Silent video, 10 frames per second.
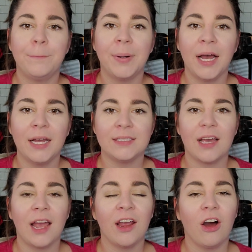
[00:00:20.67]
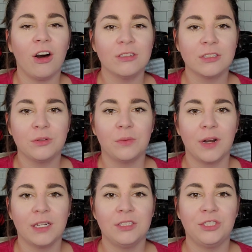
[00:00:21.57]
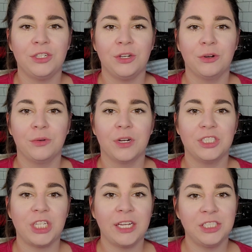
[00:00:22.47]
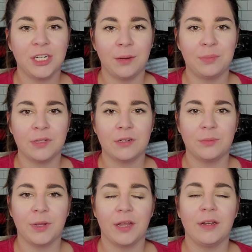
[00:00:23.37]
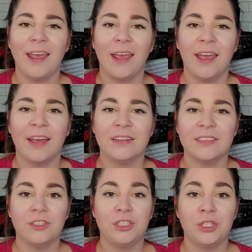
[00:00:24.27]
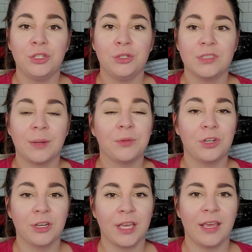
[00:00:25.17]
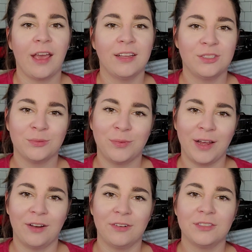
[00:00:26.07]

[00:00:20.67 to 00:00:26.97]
but I also wanted to change it up a little bit and do some cooking as well.